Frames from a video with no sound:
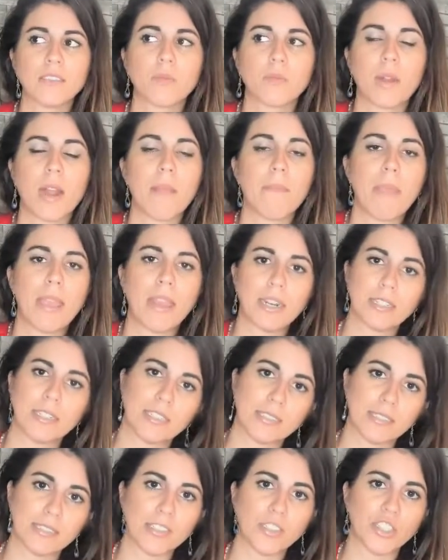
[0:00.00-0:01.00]
when I made a
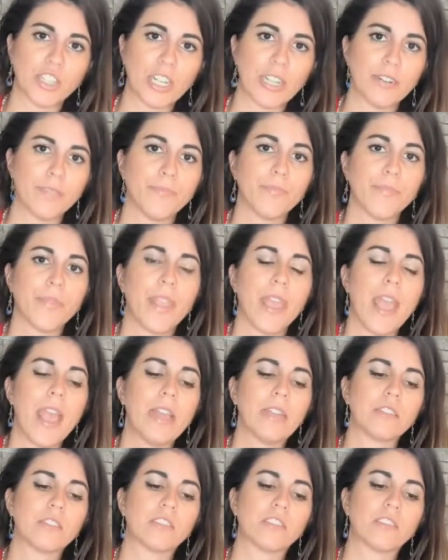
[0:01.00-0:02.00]
decision.
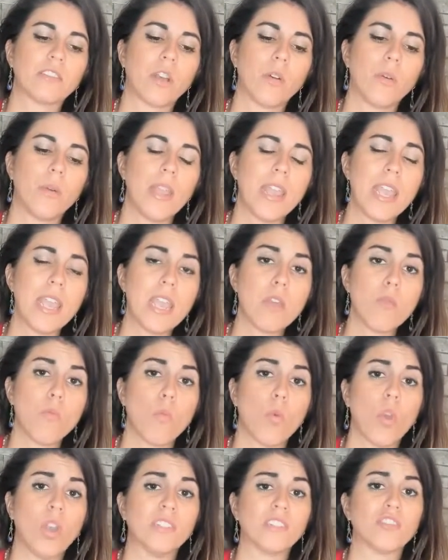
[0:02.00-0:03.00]
And so it
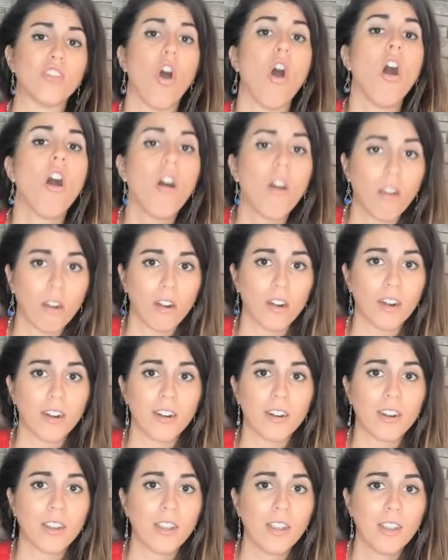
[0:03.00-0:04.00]
was
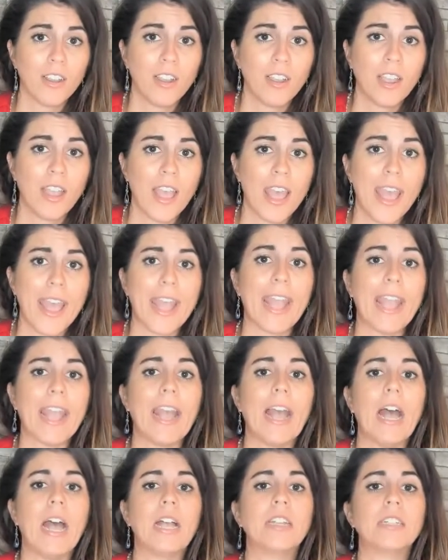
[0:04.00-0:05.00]
hard.
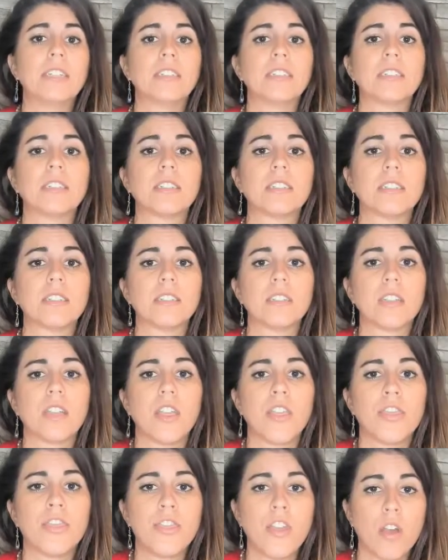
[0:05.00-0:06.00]
And
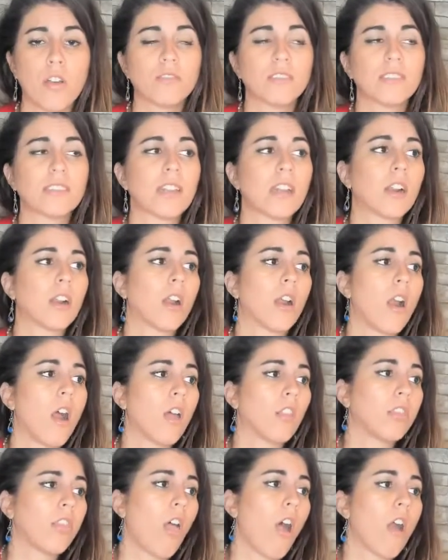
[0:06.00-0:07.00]
those that are
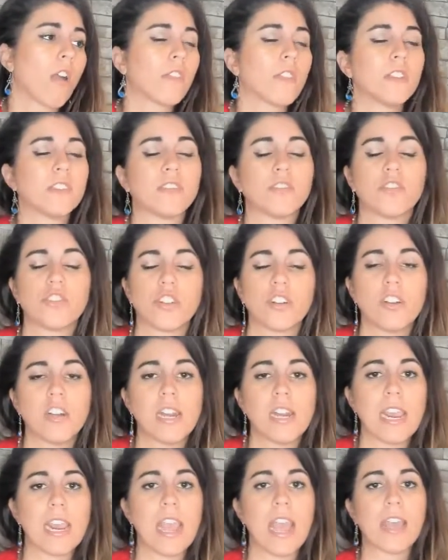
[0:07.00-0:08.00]
along this
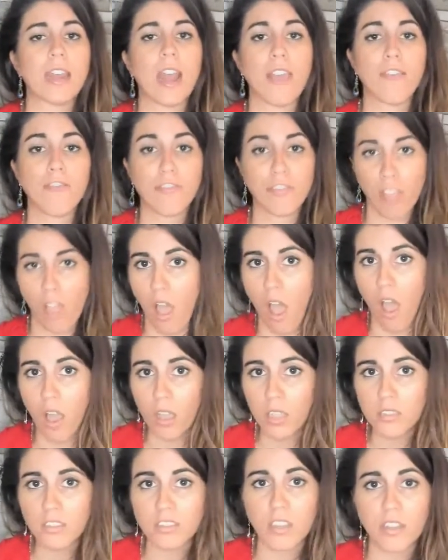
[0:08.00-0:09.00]
journey, and I
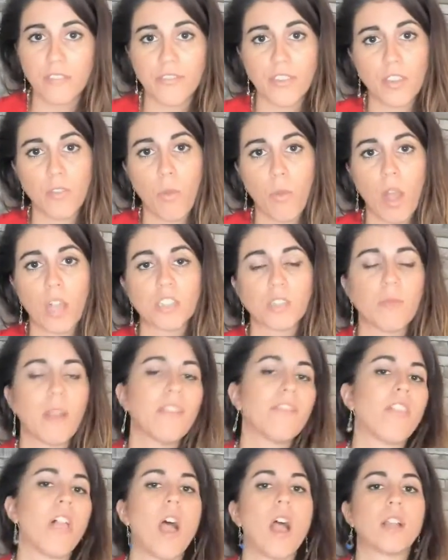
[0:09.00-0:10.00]
vlog, so if you watch my
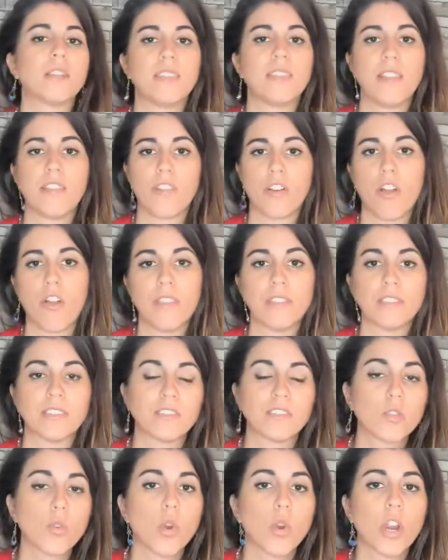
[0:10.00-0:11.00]
vlogs either on the
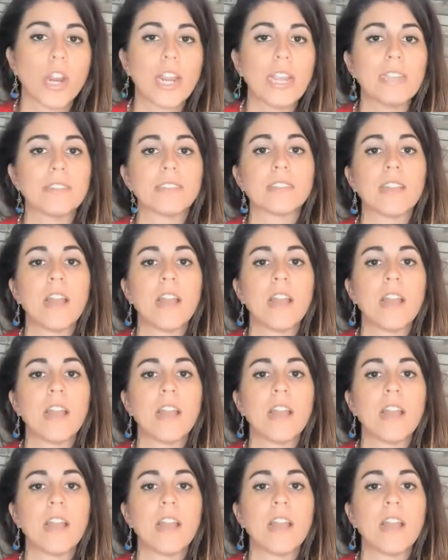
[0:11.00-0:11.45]
stories